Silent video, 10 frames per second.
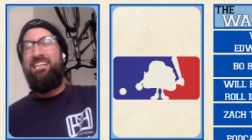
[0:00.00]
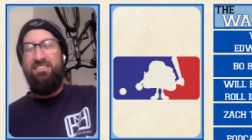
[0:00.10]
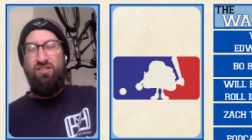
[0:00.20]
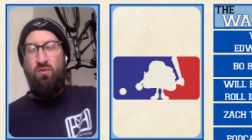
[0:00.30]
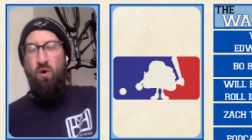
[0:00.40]

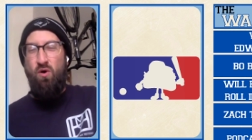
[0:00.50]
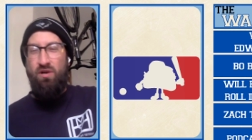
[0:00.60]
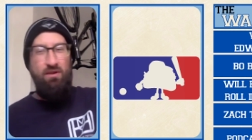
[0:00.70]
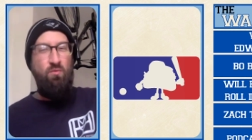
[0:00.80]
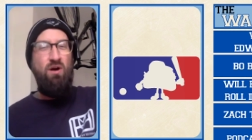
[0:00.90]
his
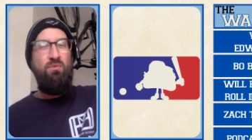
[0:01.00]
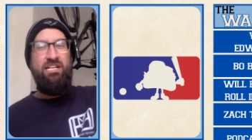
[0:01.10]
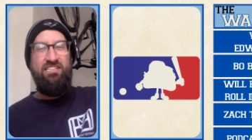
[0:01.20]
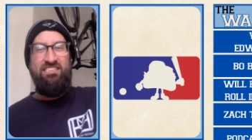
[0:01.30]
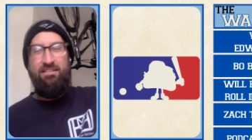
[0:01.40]
quote and what we
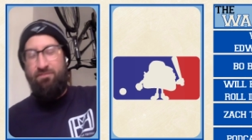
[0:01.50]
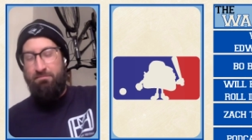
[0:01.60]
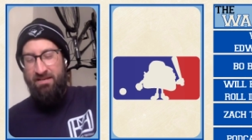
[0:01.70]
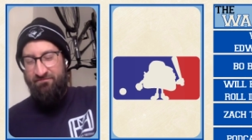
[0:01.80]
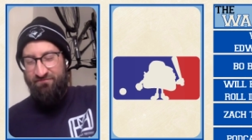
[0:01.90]
could see from
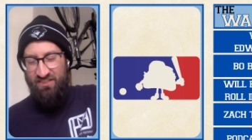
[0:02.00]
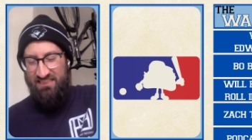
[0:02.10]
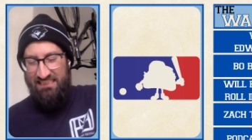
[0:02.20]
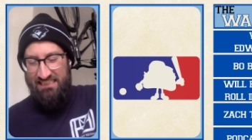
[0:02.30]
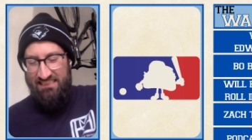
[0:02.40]
him for the
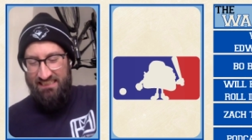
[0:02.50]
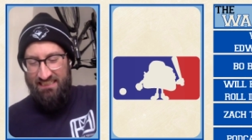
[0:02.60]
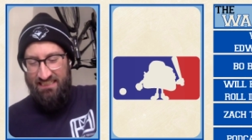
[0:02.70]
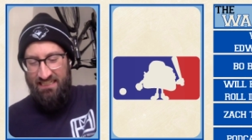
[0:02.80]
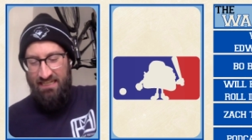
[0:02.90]

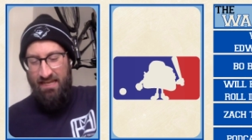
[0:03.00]
season.